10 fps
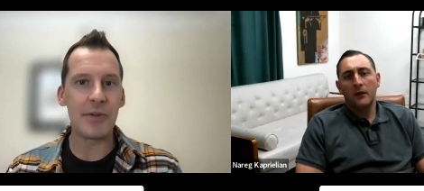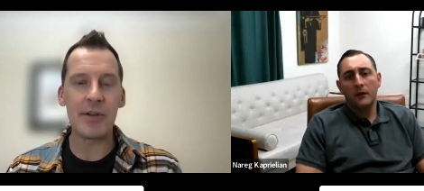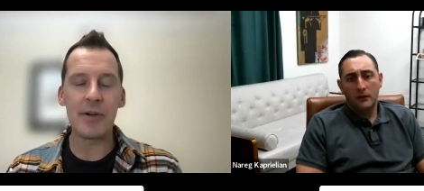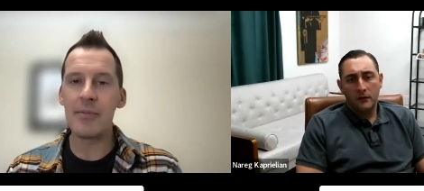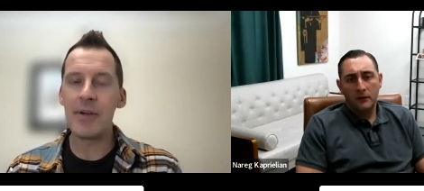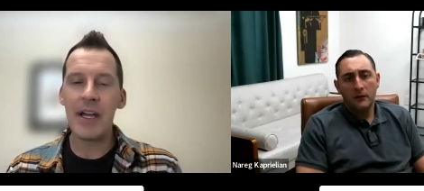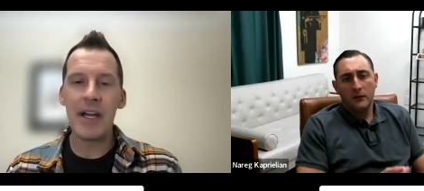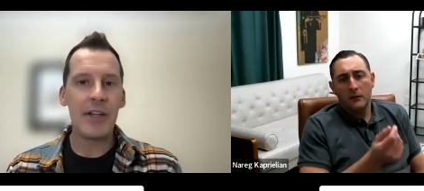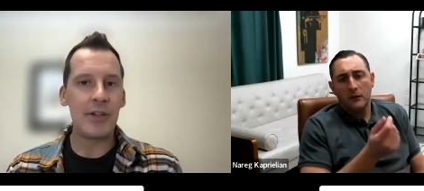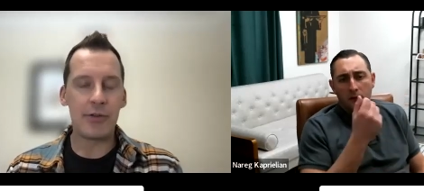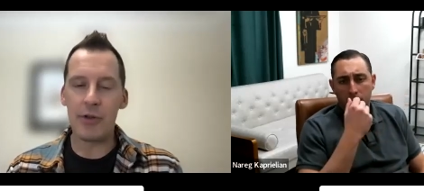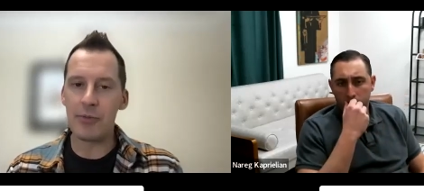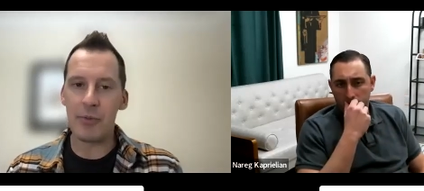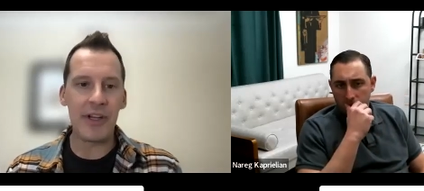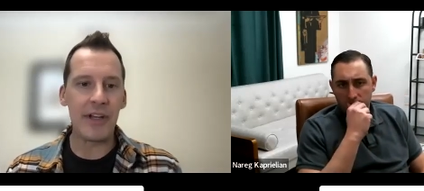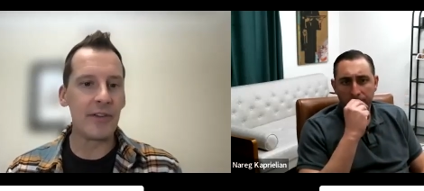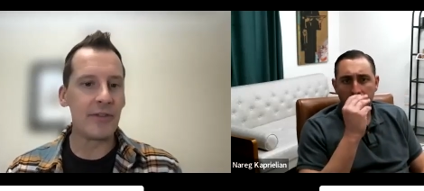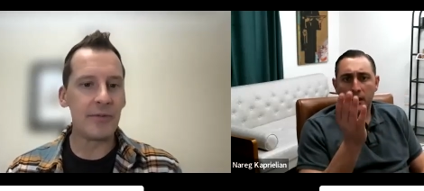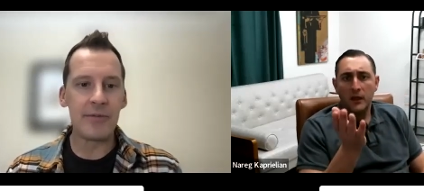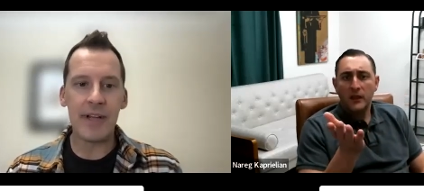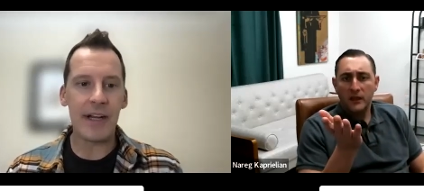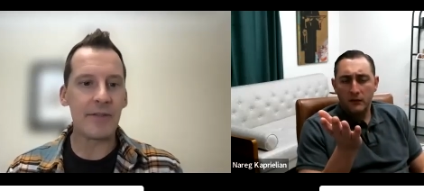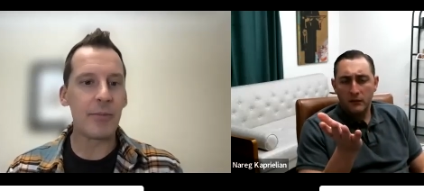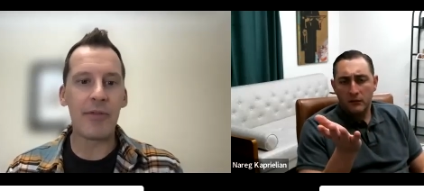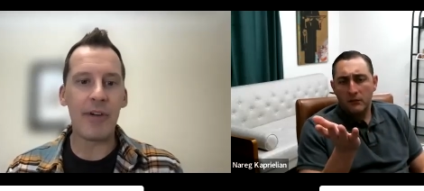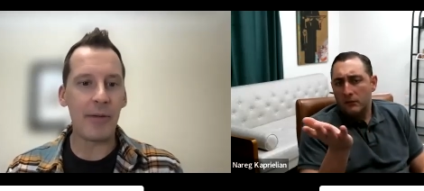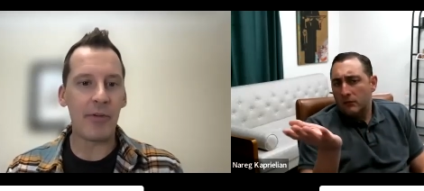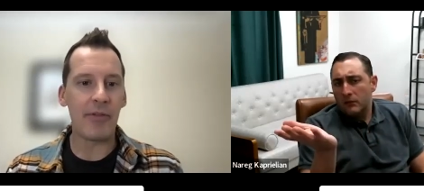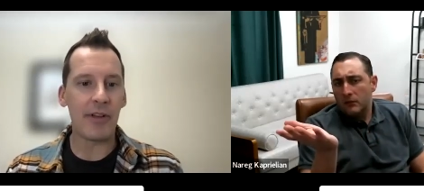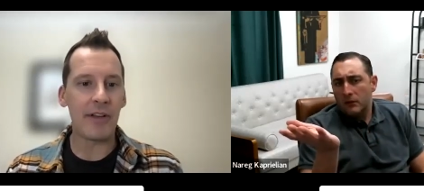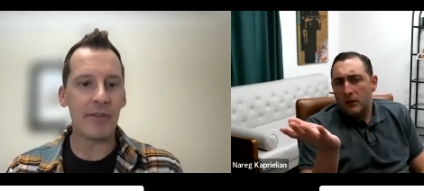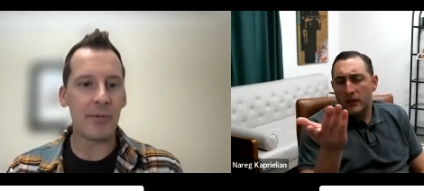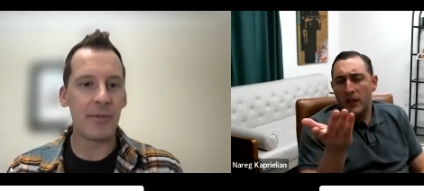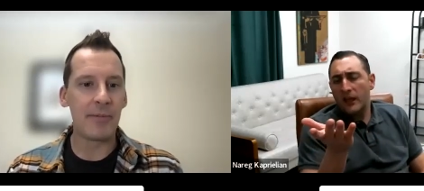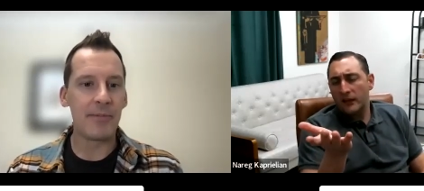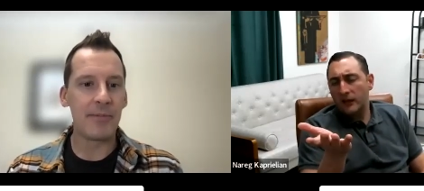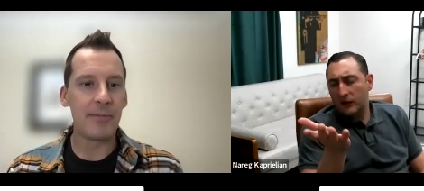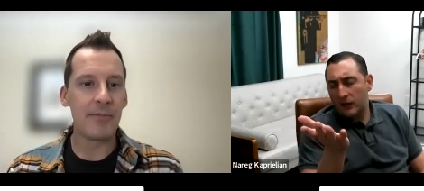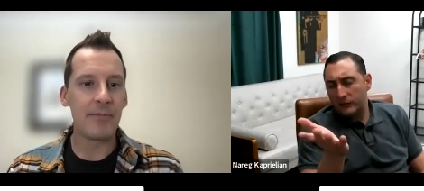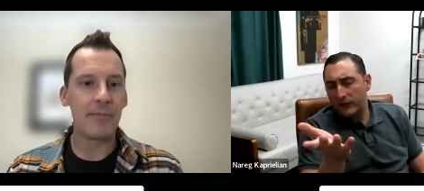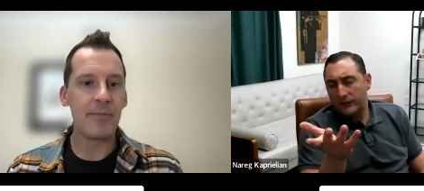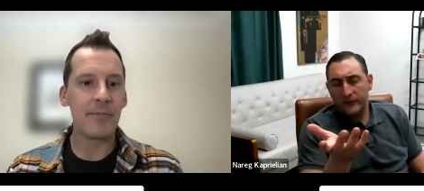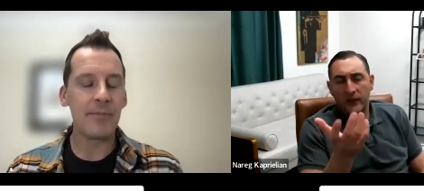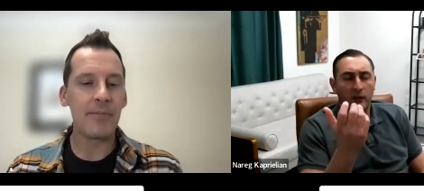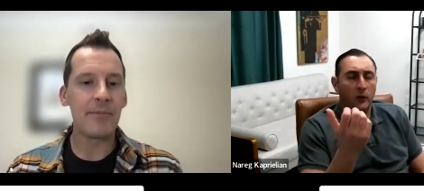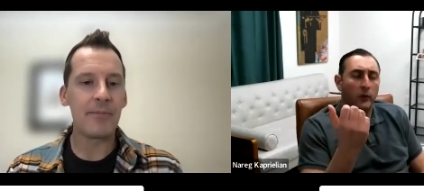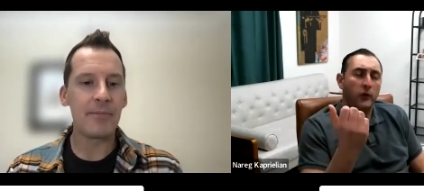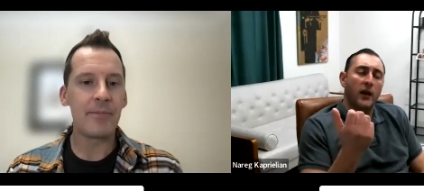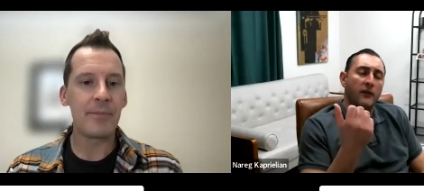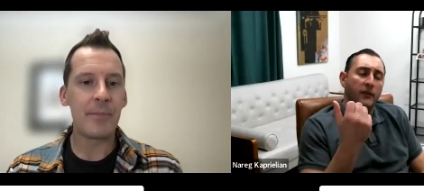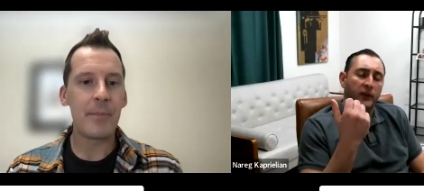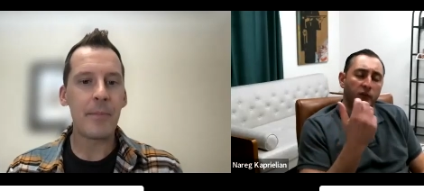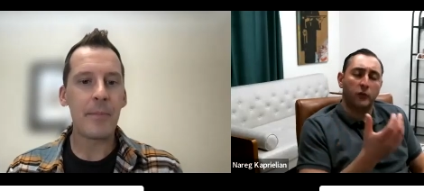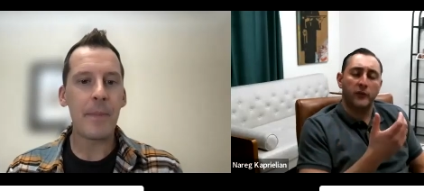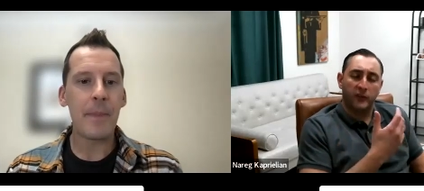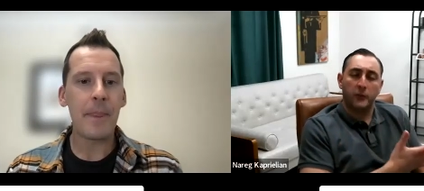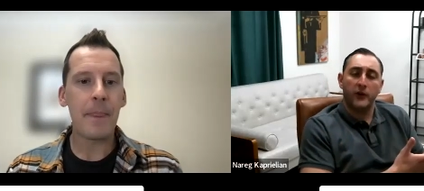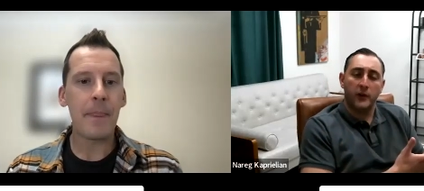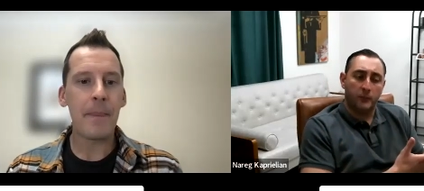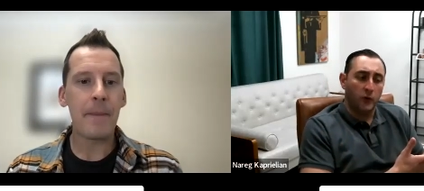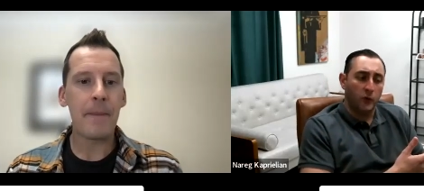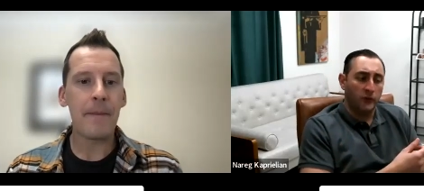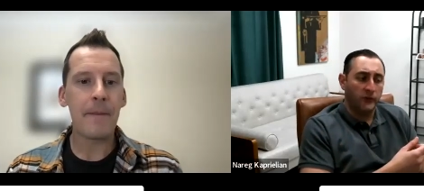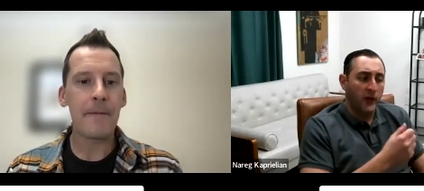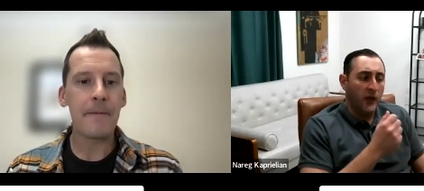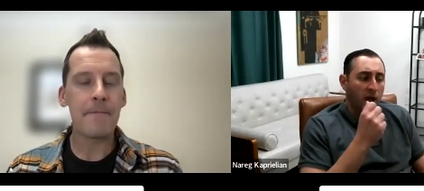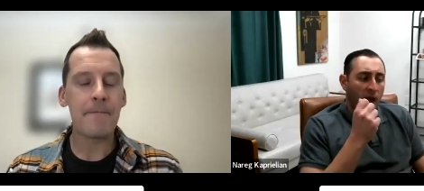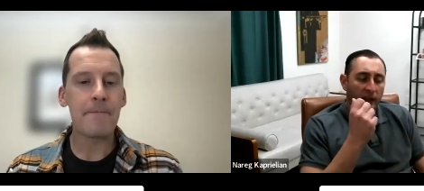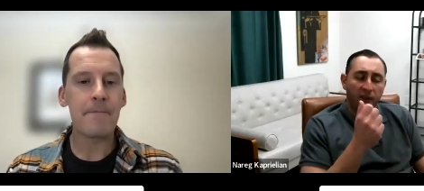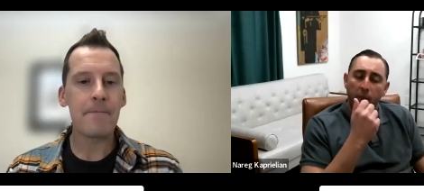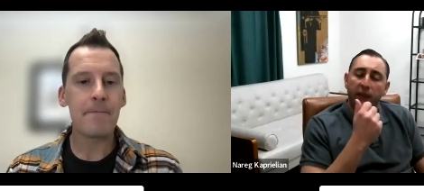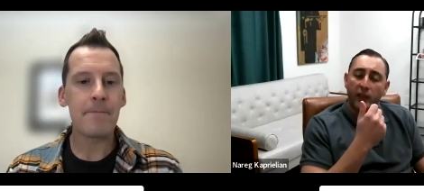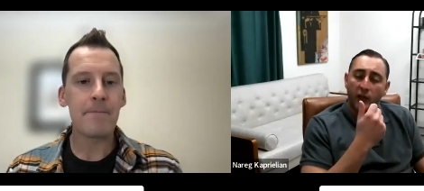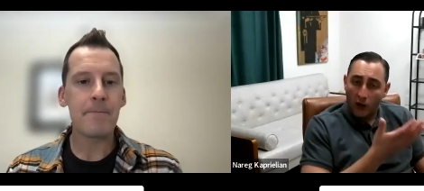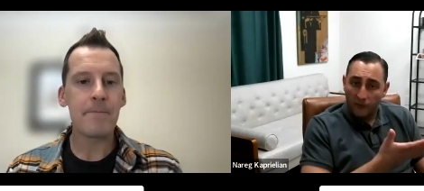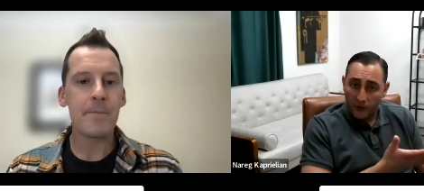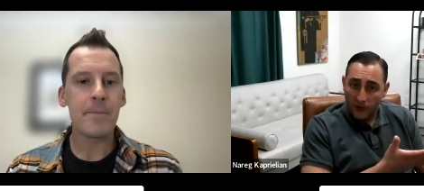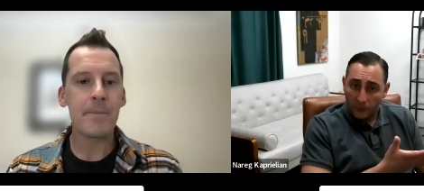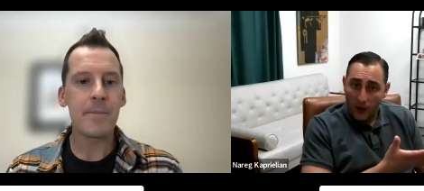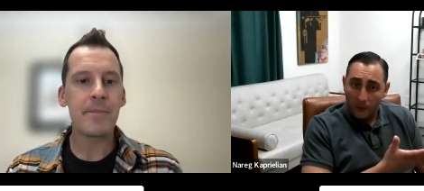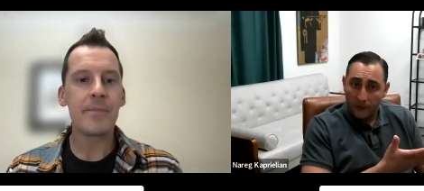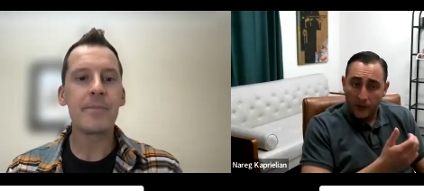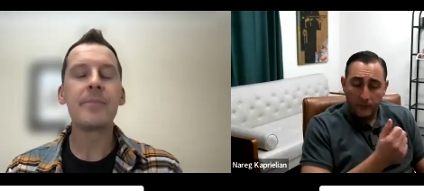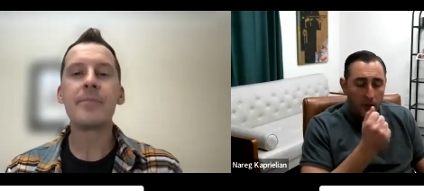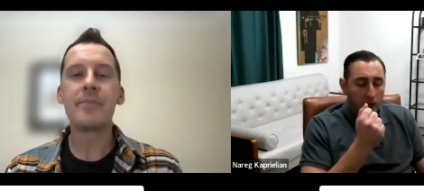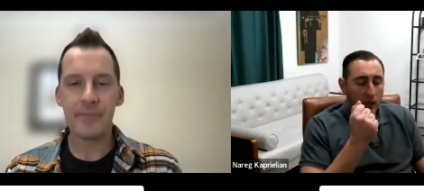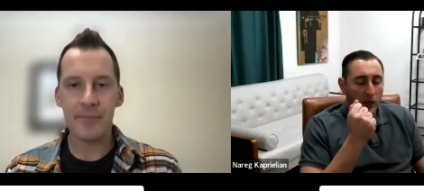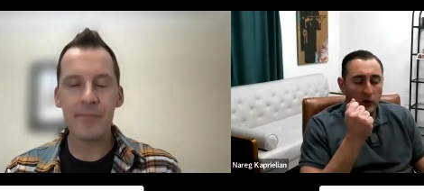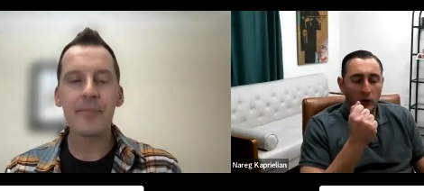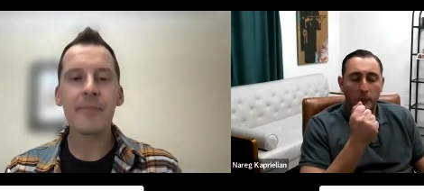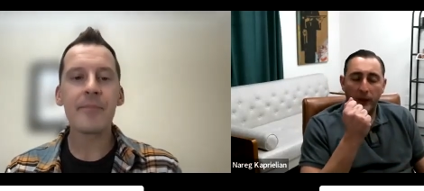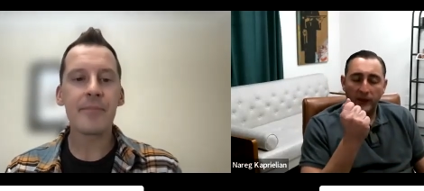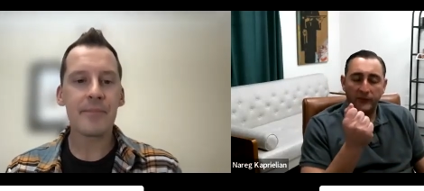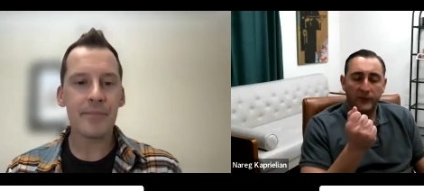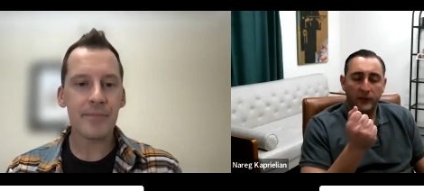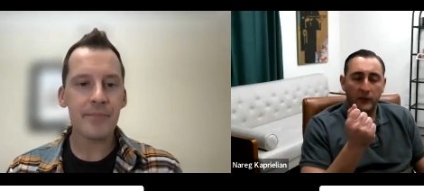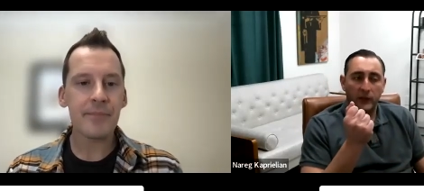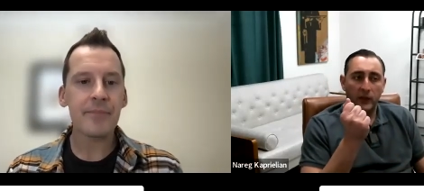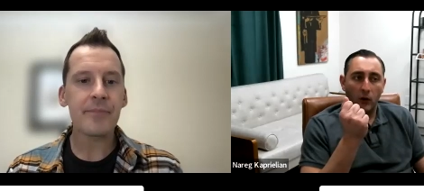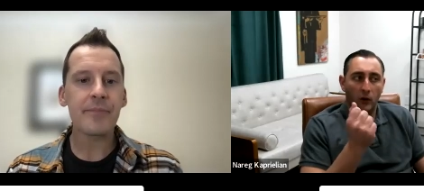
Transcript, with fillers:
Speaker 1: with them, you close more deals, and it's more valuable for the customer. Yeah, and then I was
Speaker 2: going to say, you know, when you have a consumer that's pre-approved, and they're making an offer on the property, you're basically